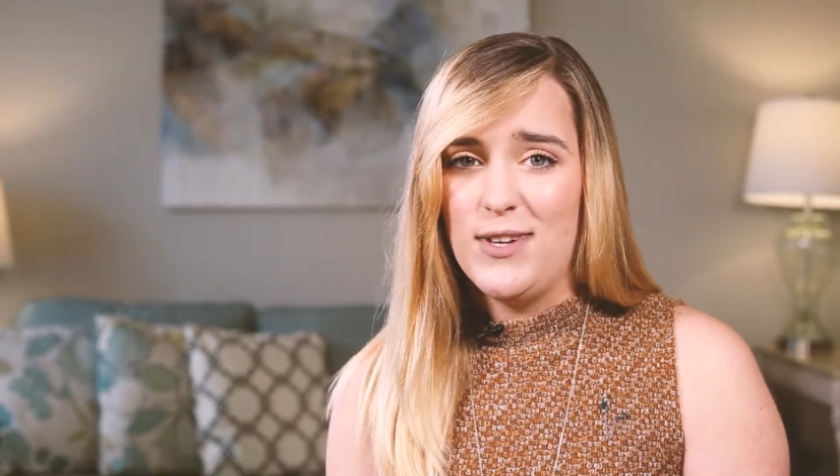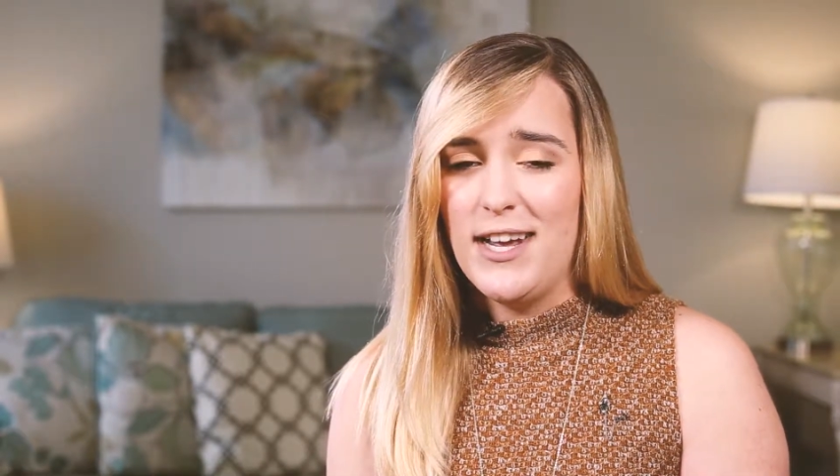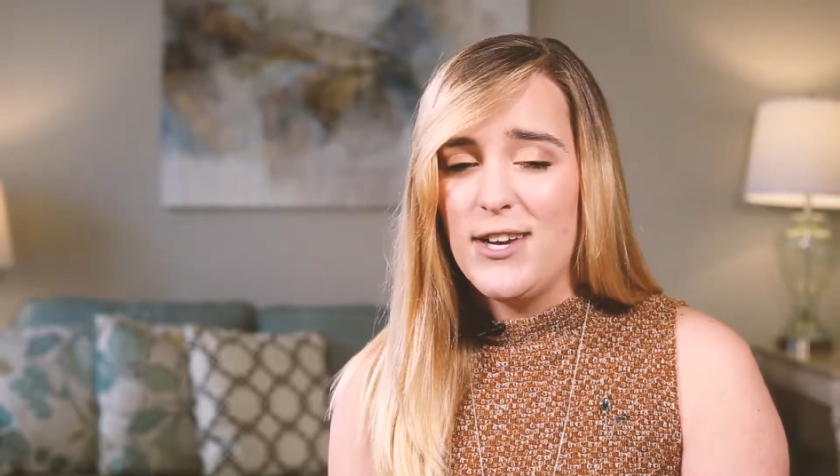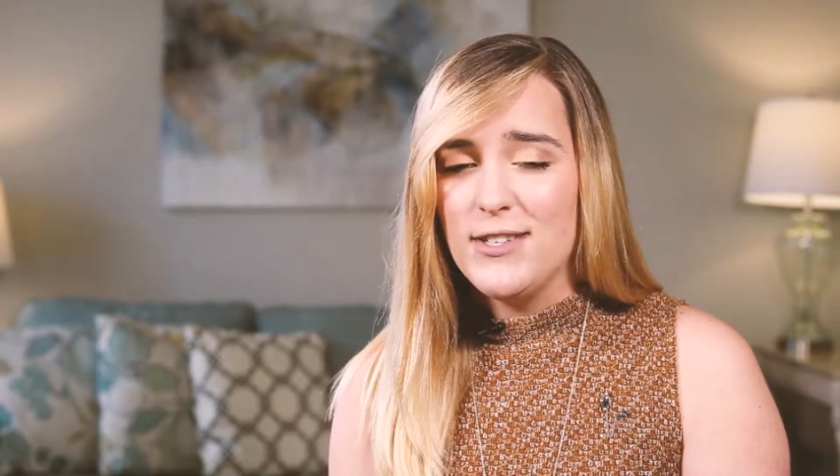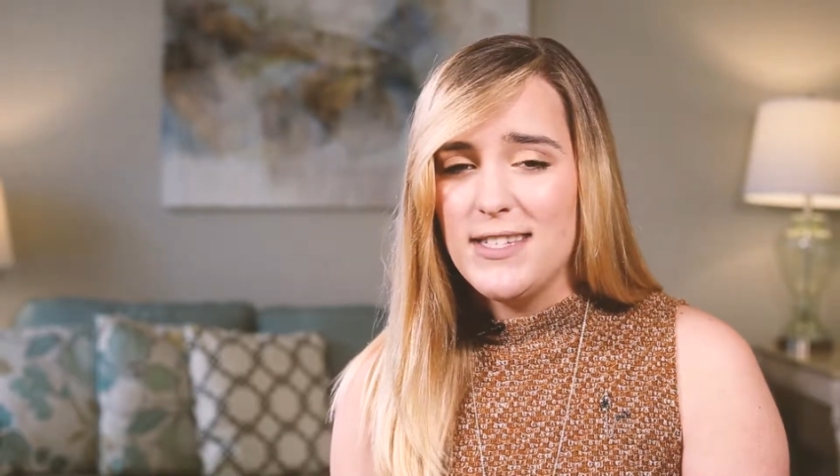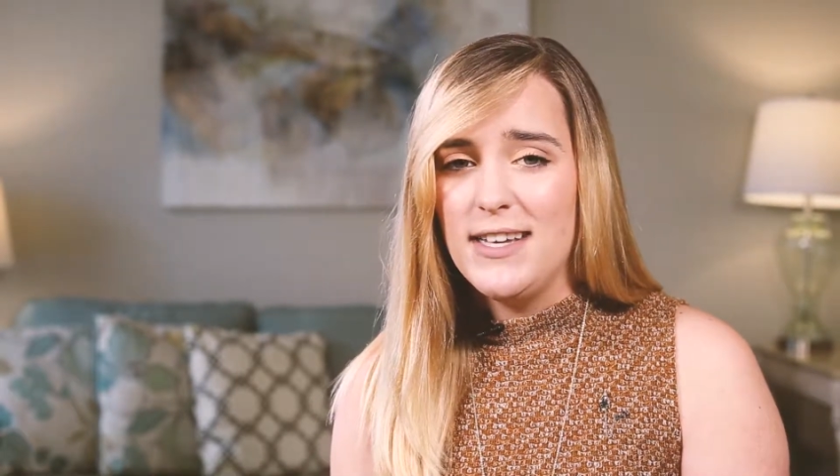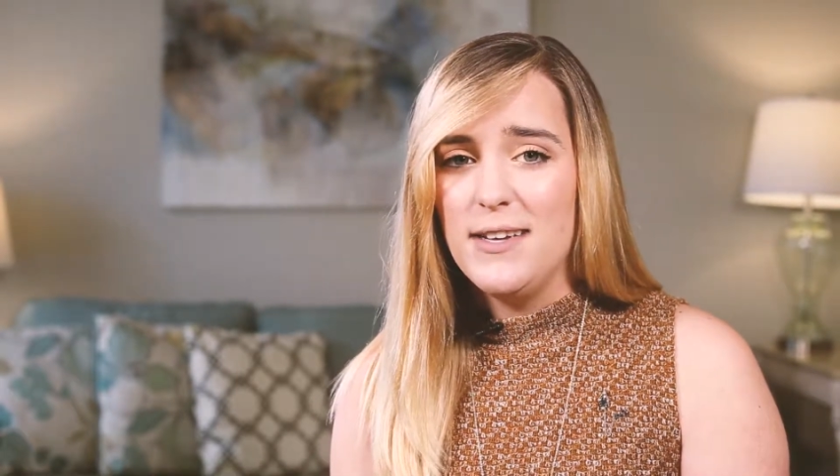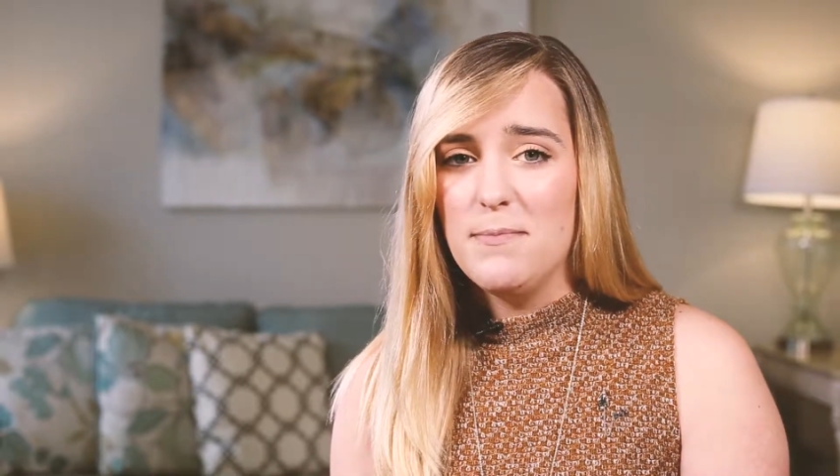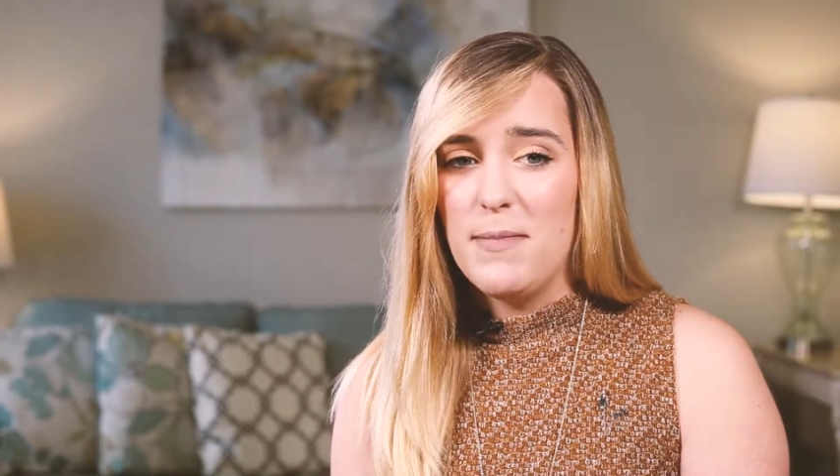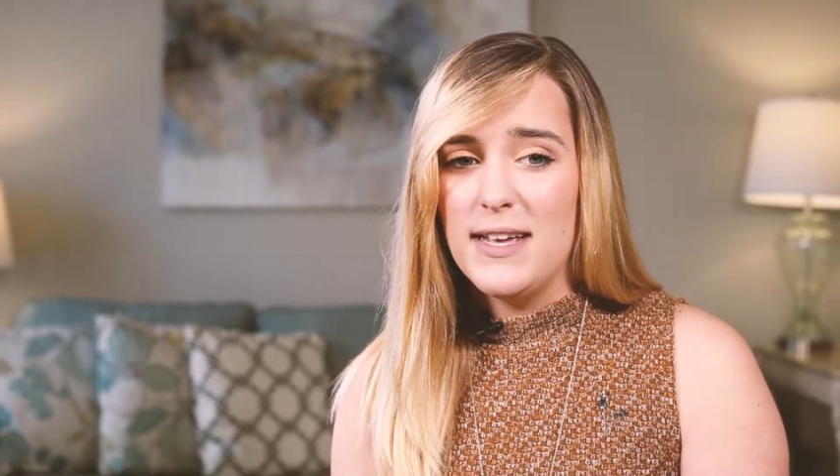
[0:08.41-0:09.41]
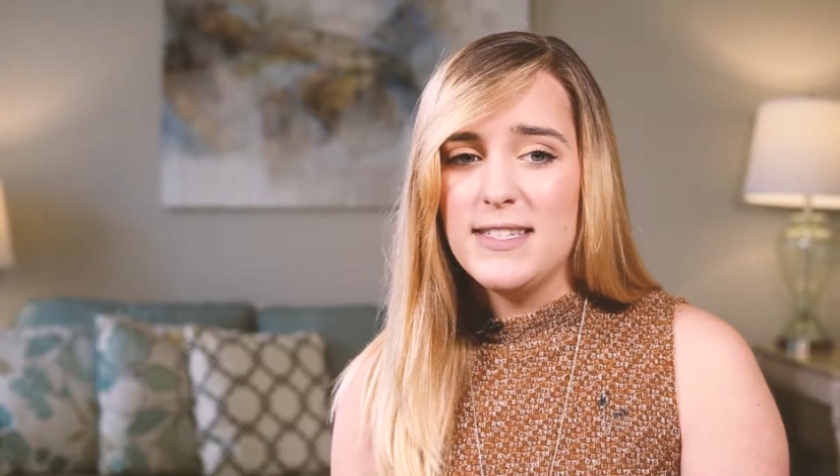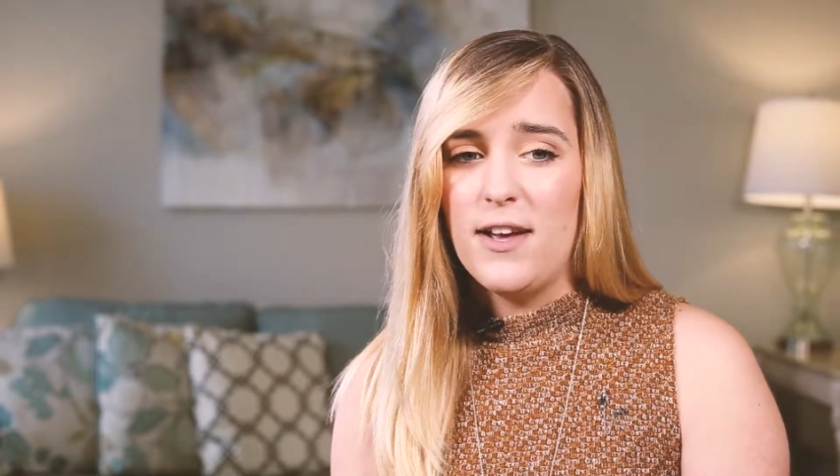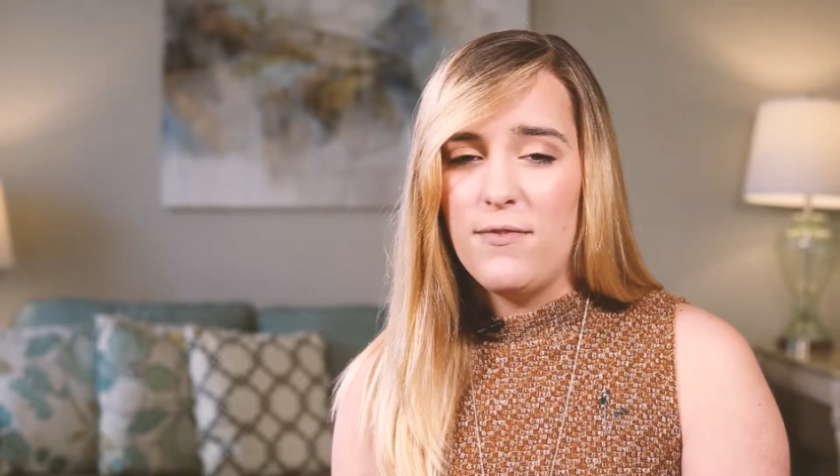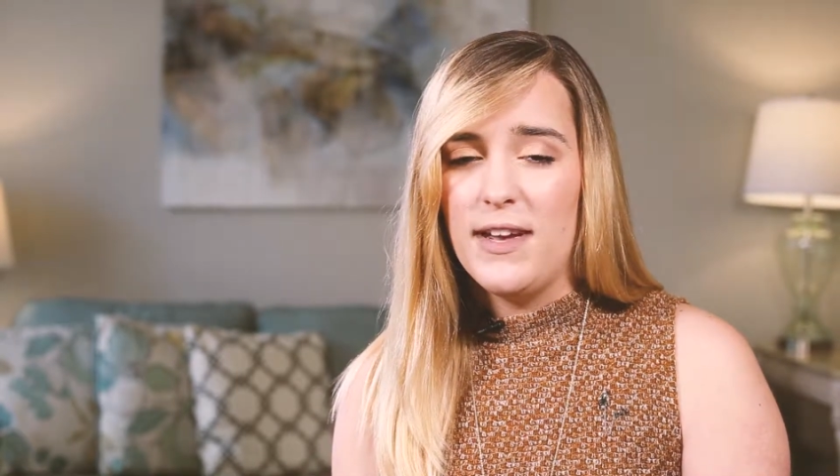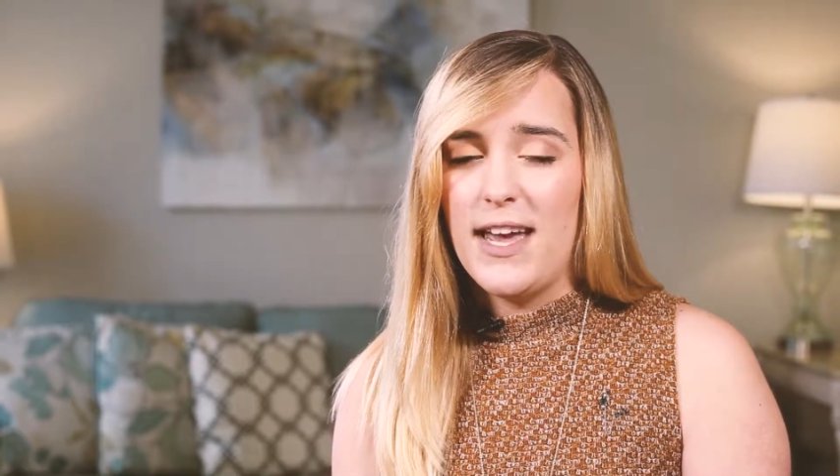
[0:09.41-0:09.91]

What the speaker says: and I could see myself